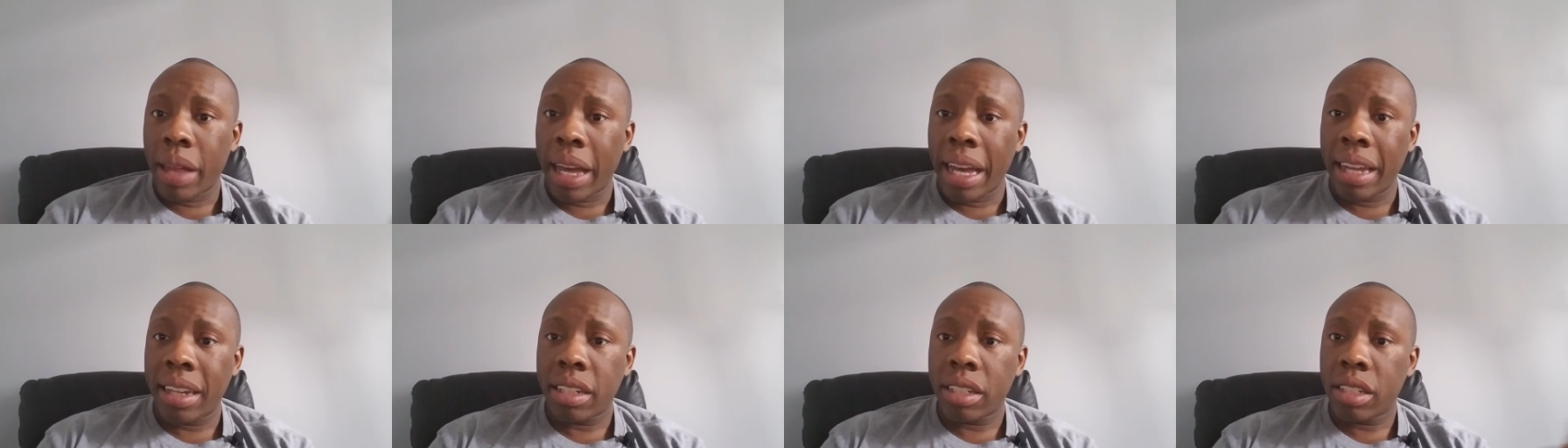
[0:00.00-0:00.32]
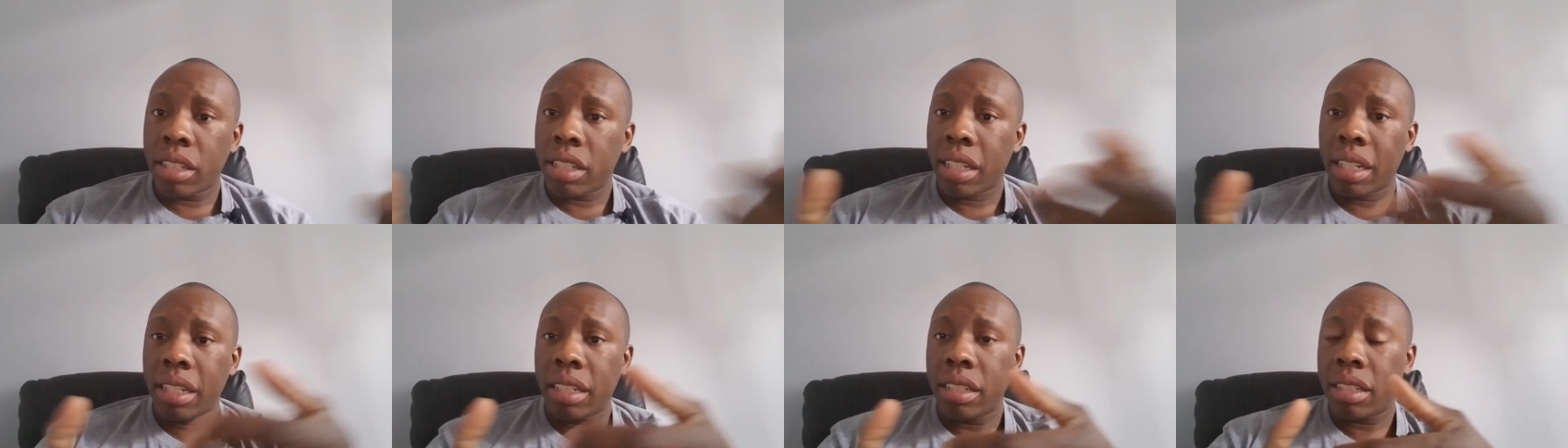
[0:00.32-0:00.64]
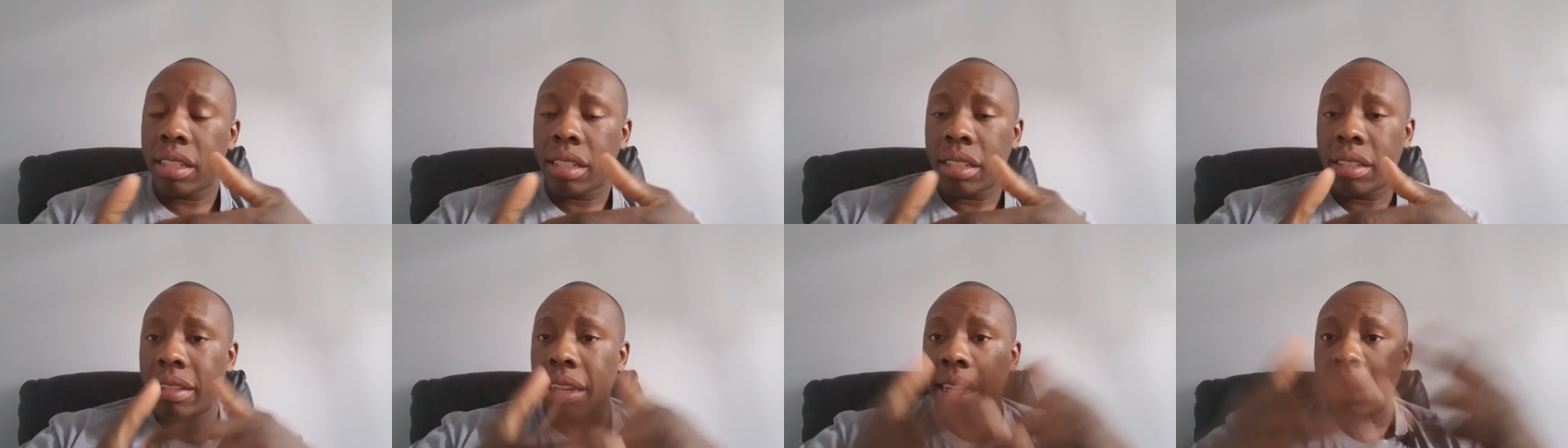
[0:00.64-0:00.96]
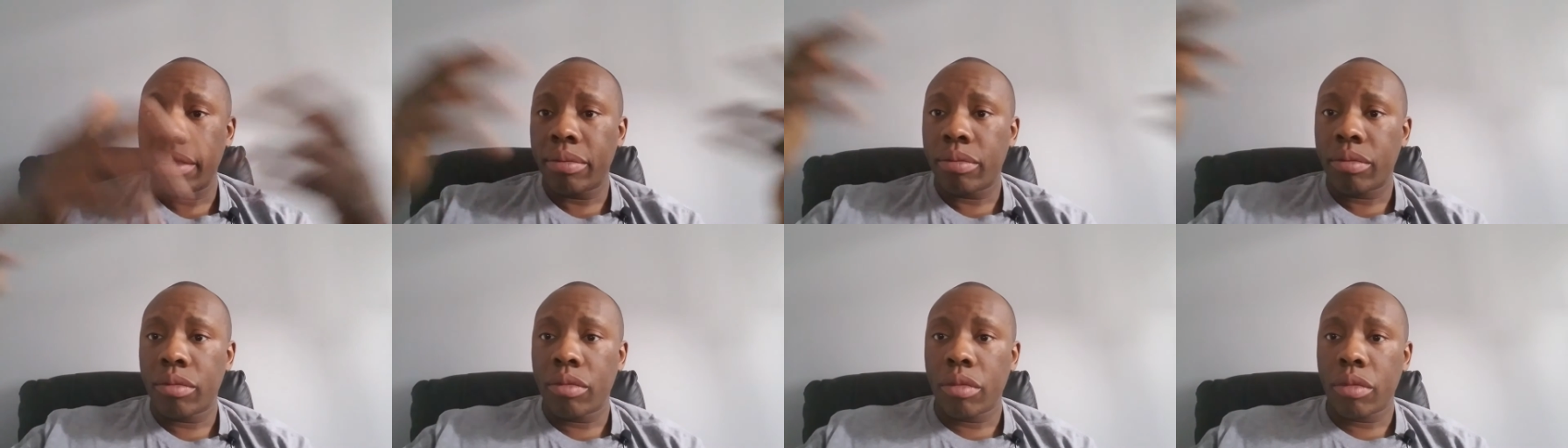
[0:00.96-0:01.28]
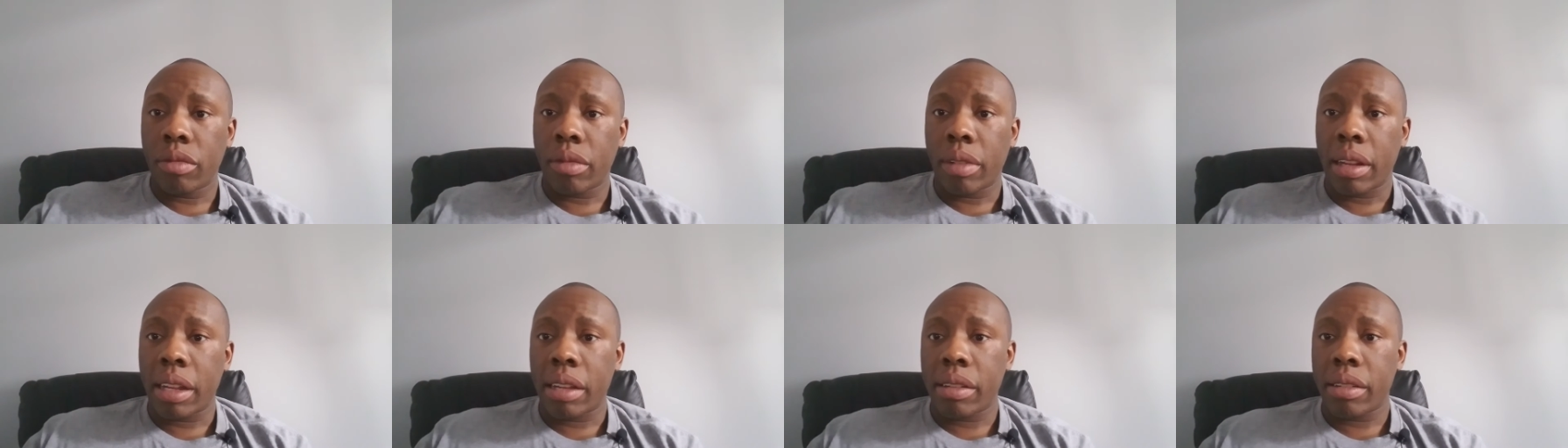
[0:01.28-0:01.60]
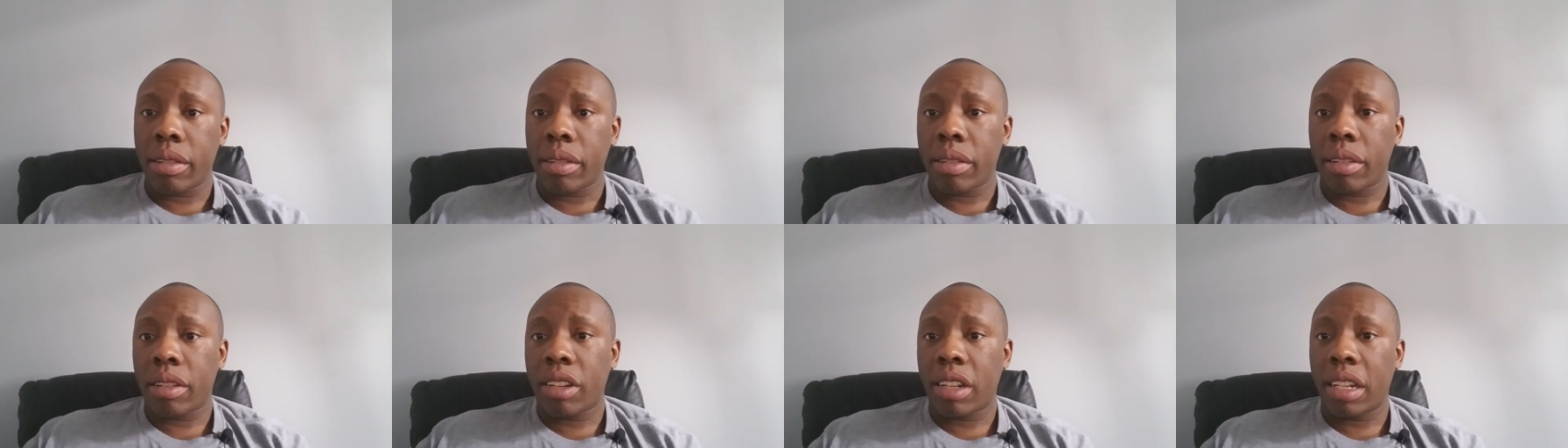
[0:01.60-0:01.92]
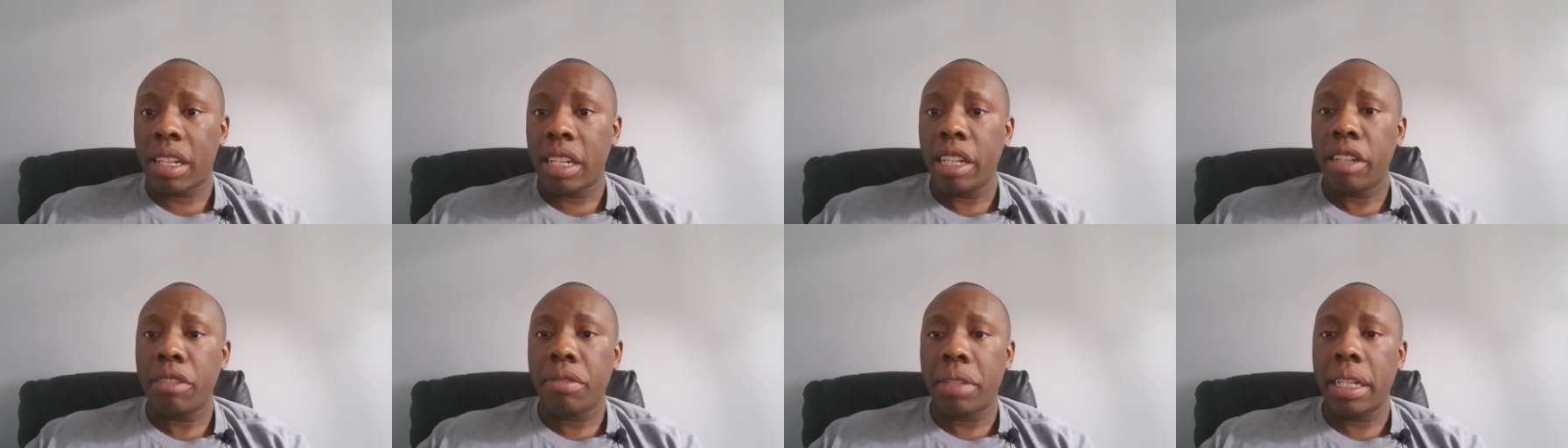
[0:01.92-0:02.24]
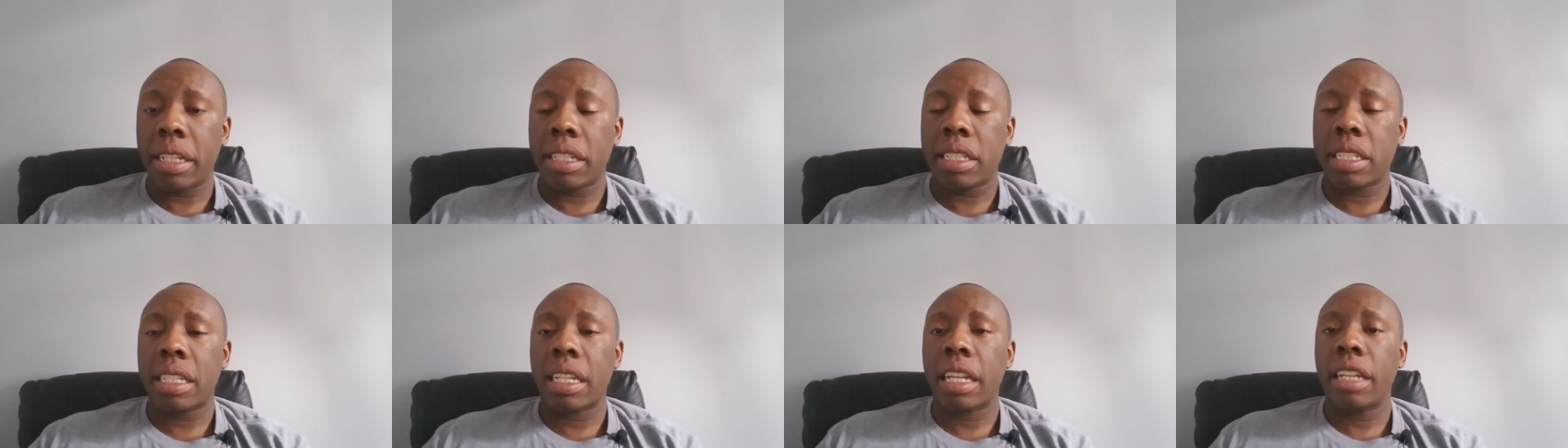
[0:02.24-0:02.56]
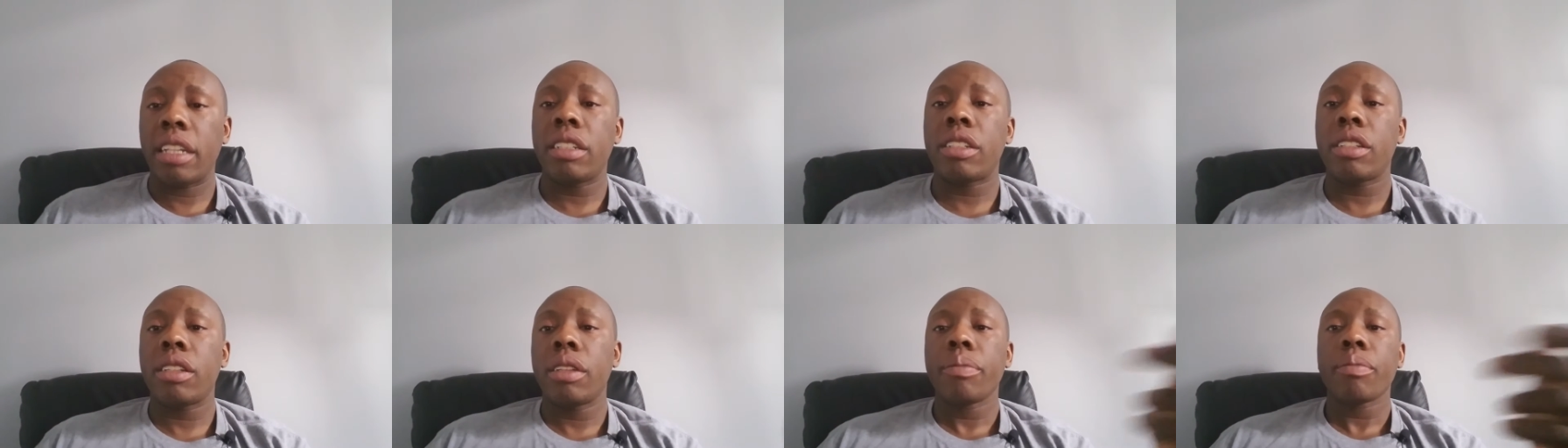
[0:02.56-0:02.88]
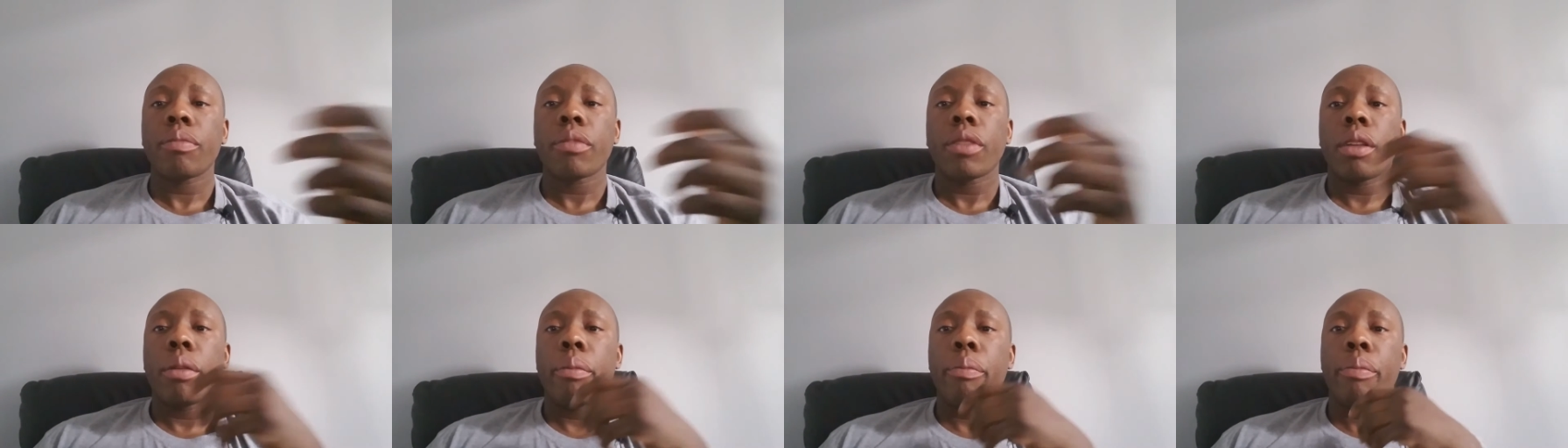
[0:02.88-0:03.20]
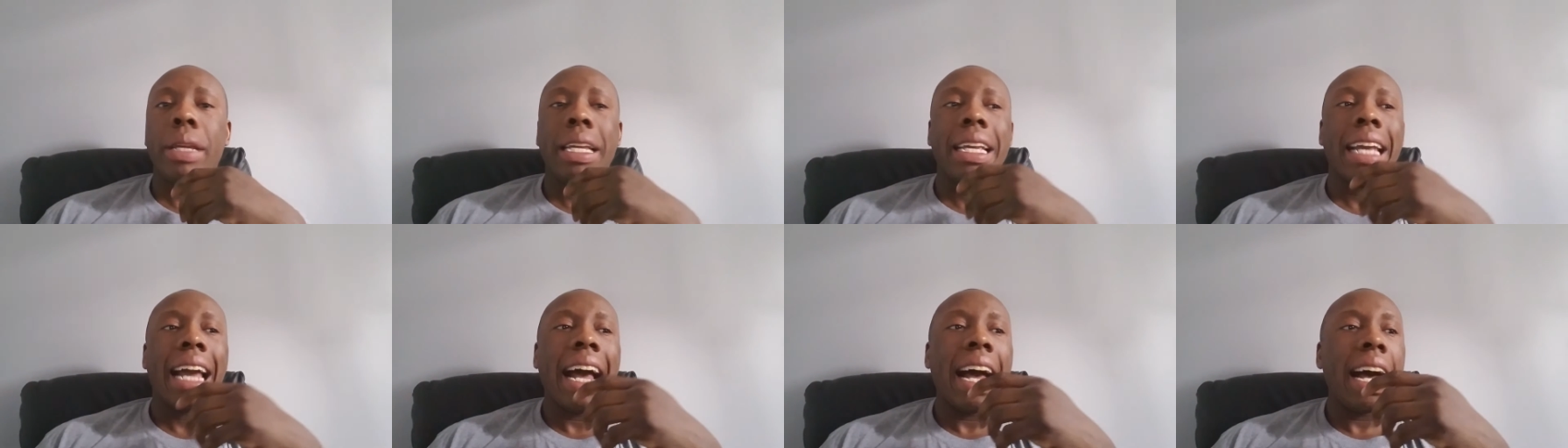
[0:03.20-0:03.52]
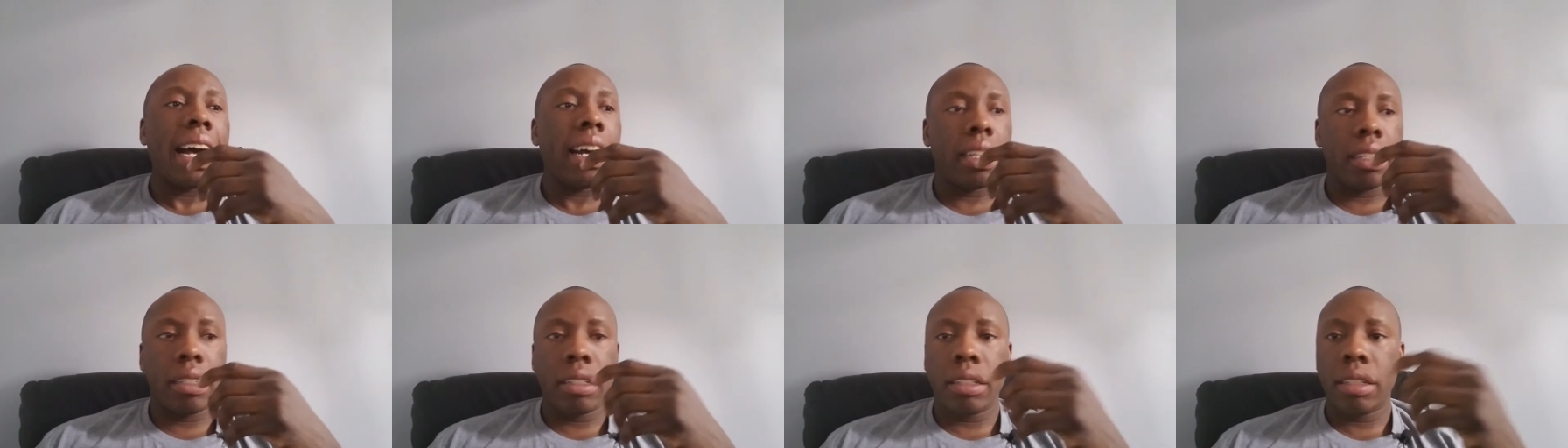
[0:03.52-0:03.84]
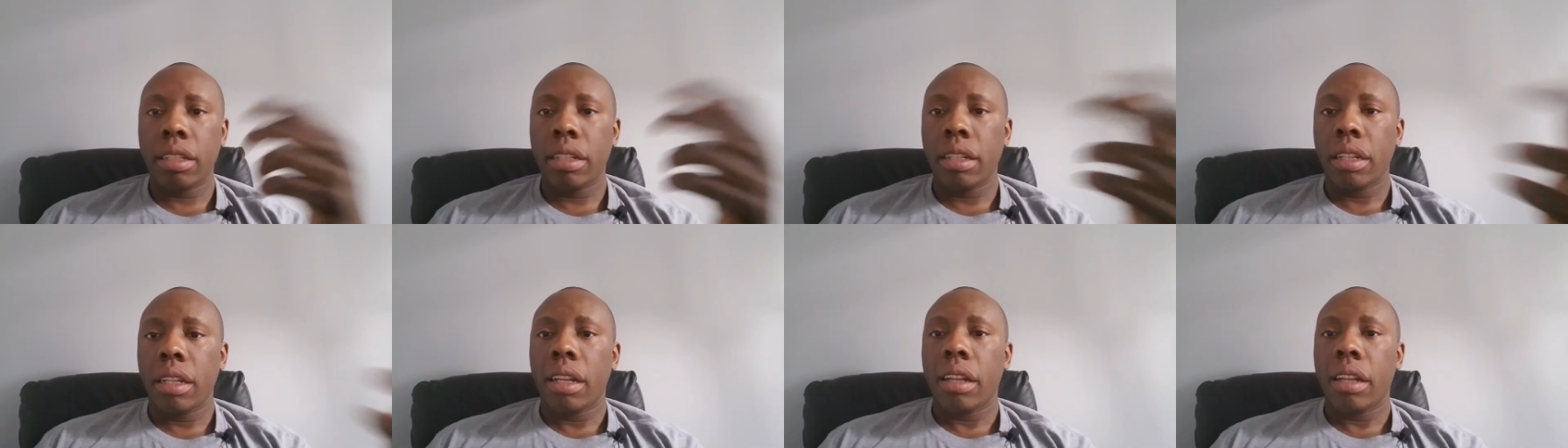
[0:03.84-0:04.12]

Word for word: that is, is that clearly extends beyond,